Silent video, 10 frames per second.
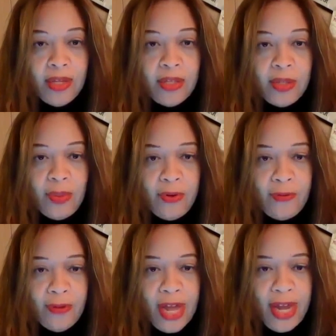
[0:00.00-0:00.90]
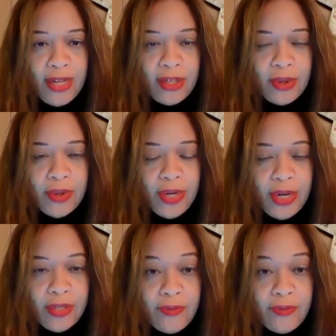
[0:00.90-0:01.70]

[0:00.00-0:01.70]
to provide career